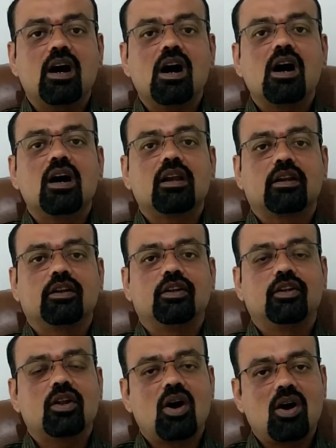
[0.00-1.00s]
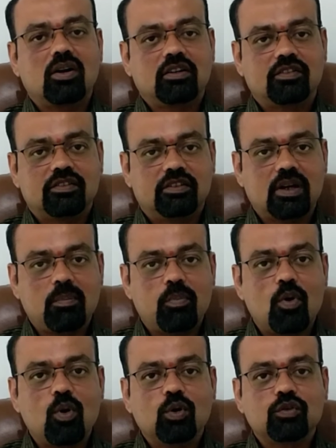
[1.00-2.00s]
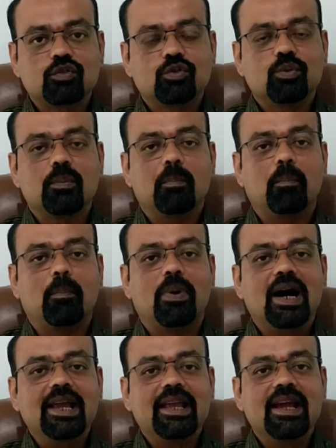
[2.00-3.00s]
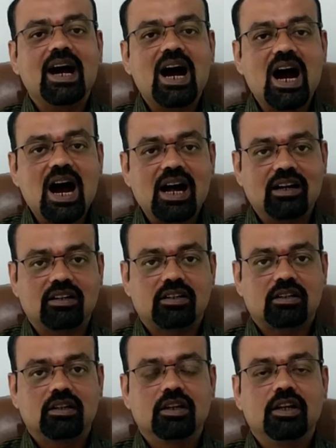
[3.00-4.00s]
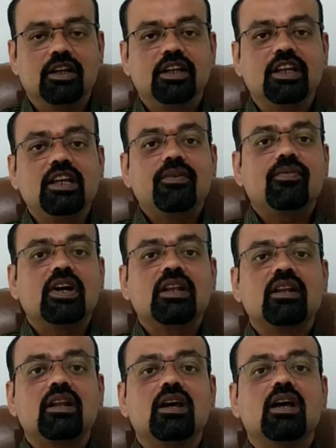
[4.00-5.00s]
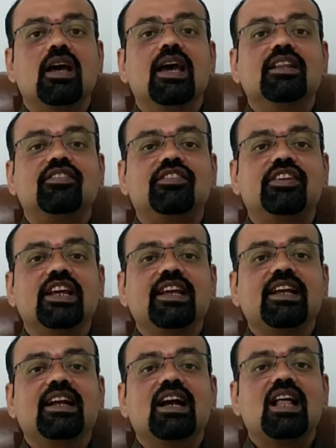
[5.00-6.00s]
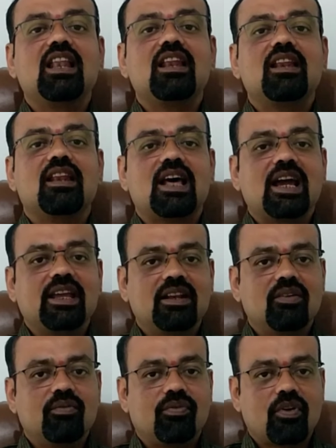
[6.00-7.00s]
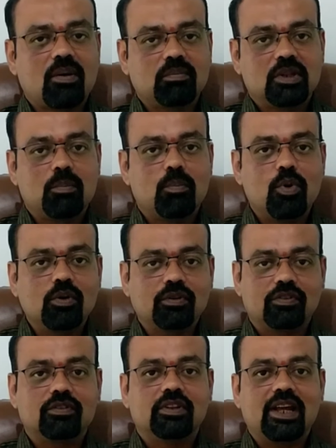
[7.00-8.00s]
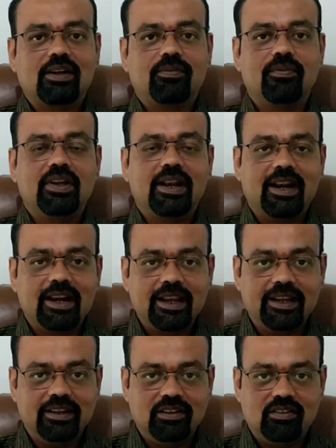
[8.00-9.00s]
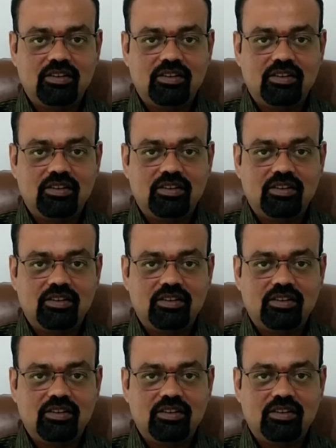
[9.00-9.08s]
are not supposed to by heart even a single line from the books that we read.